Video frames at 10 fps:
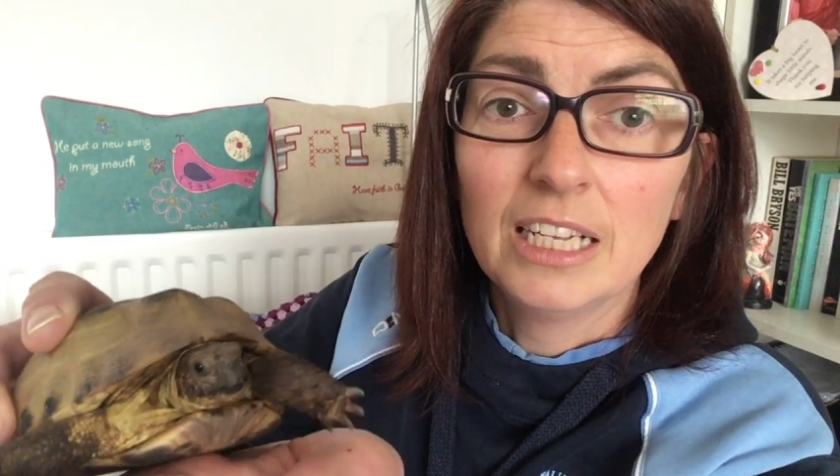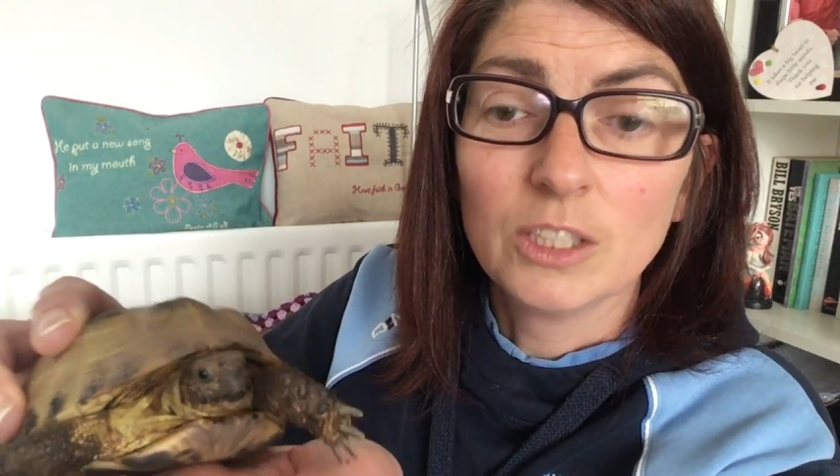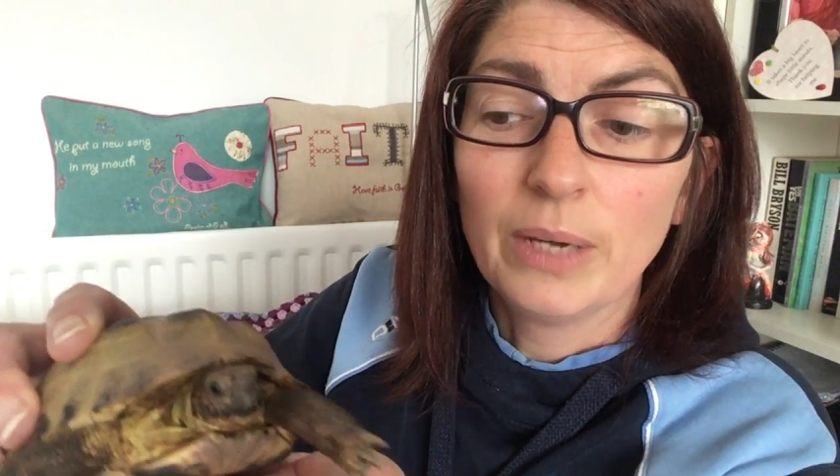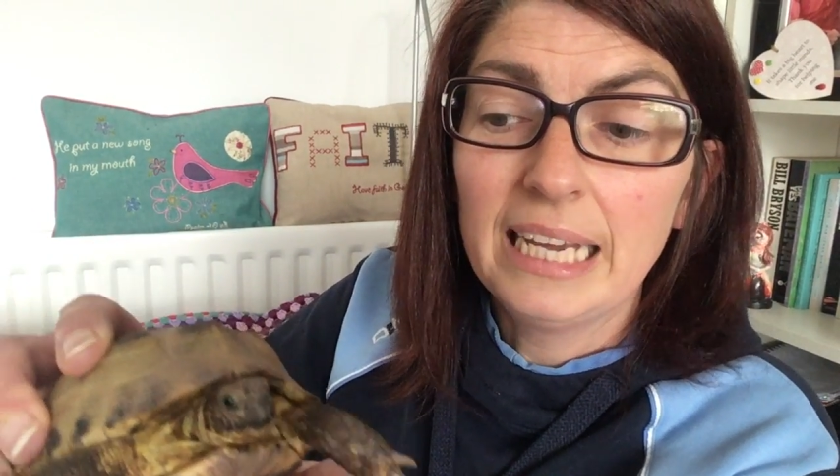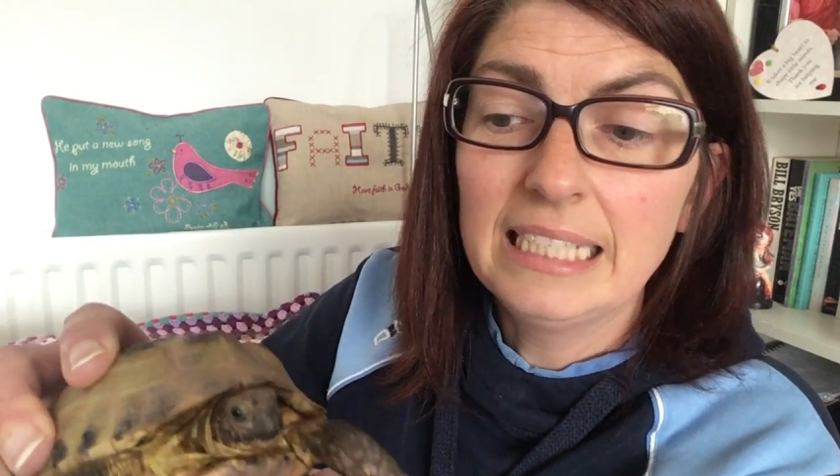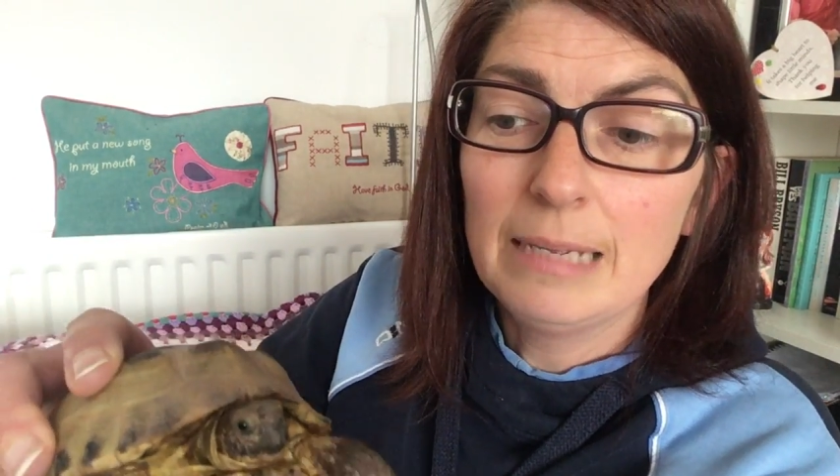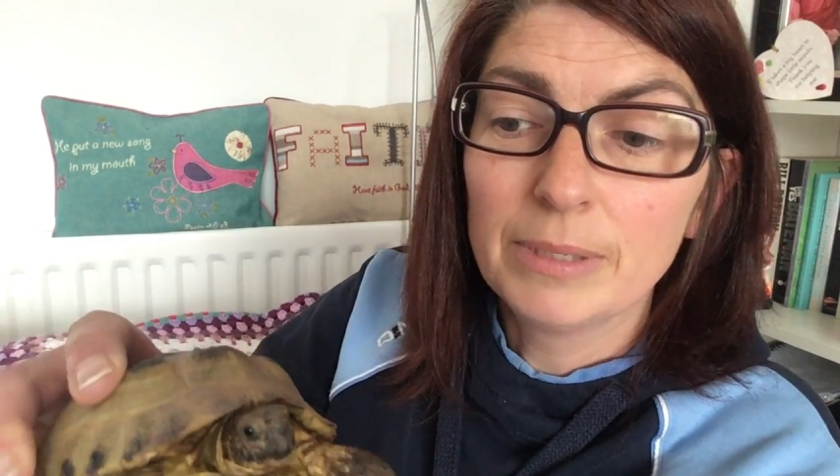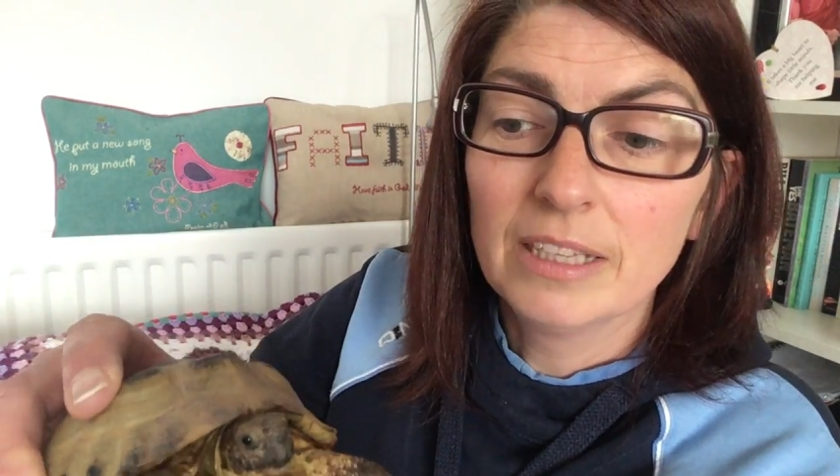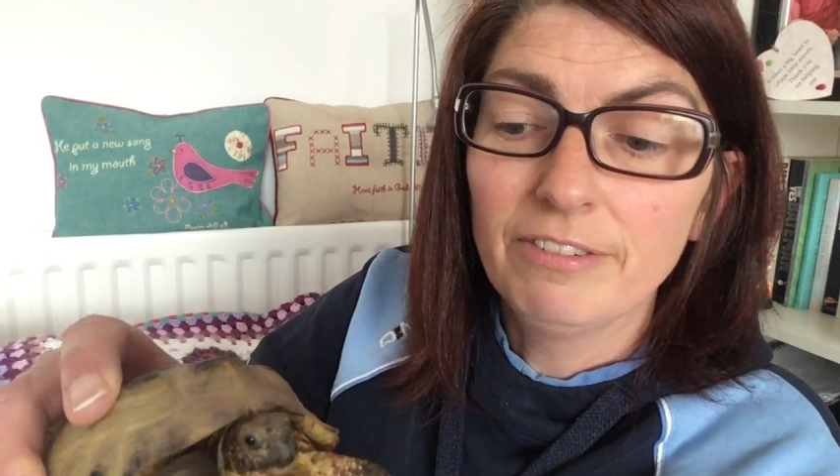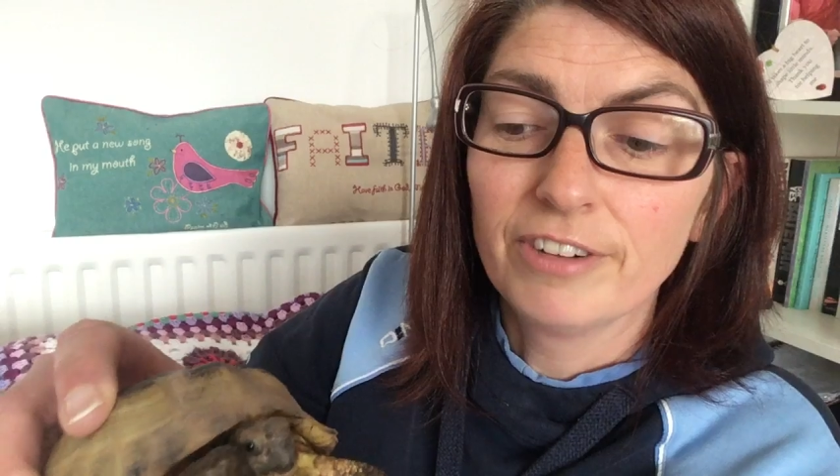So he
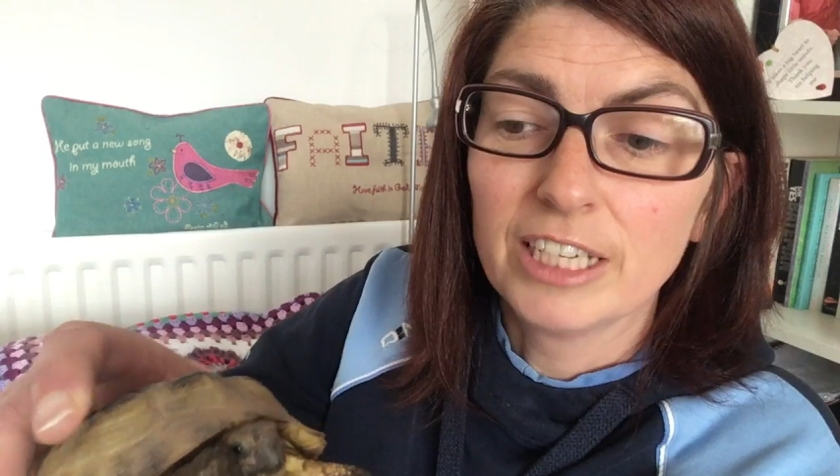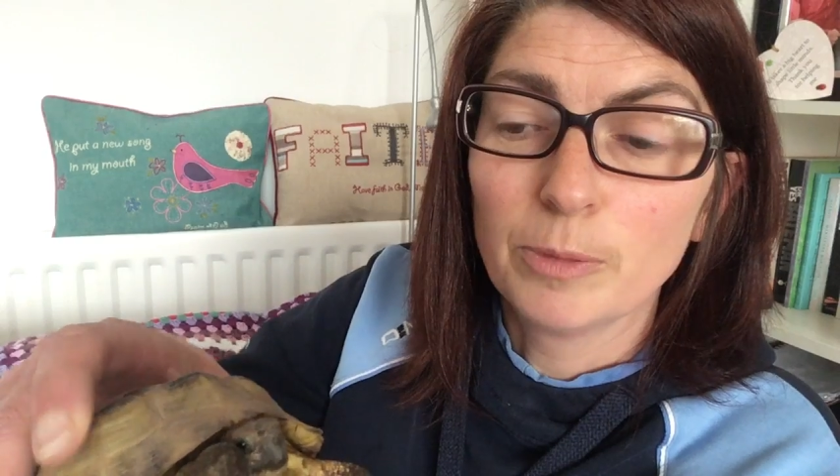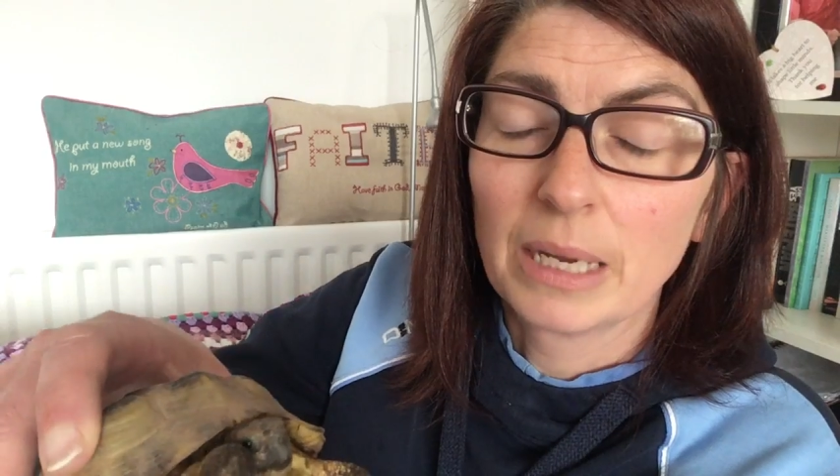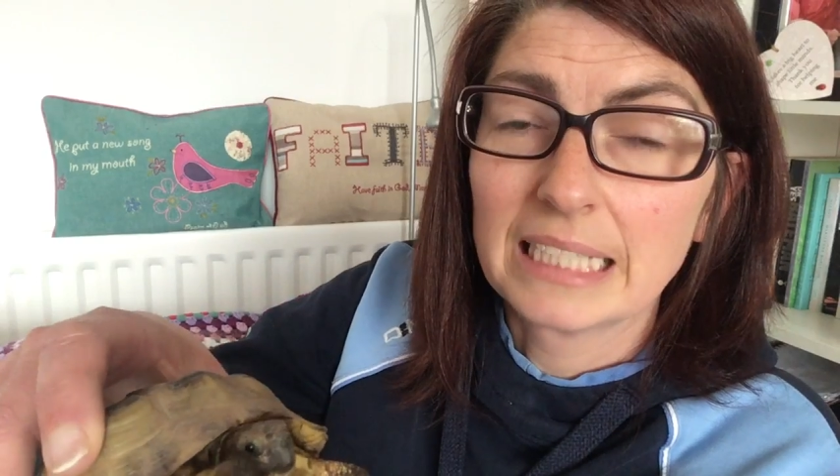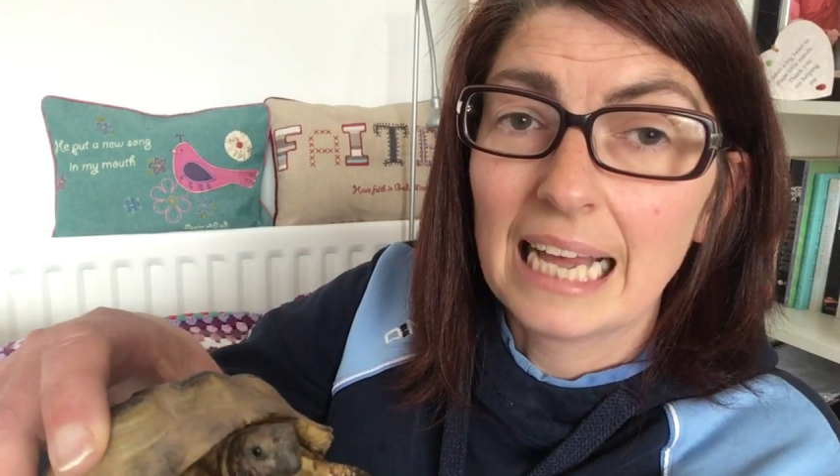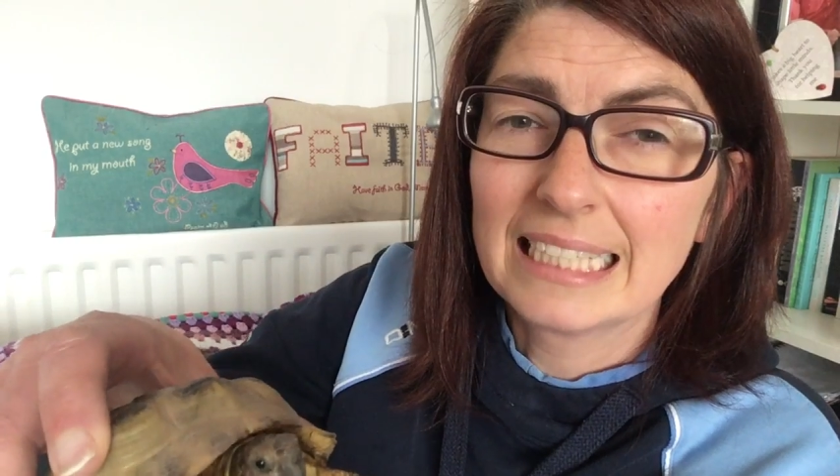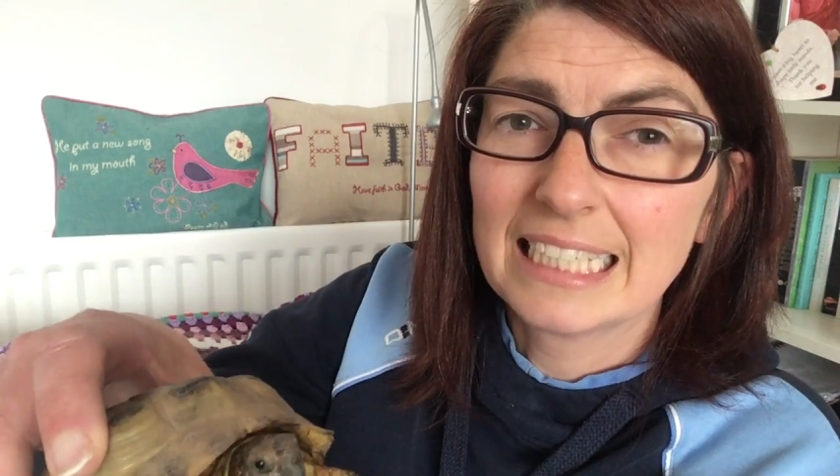sleeps in the fridge because that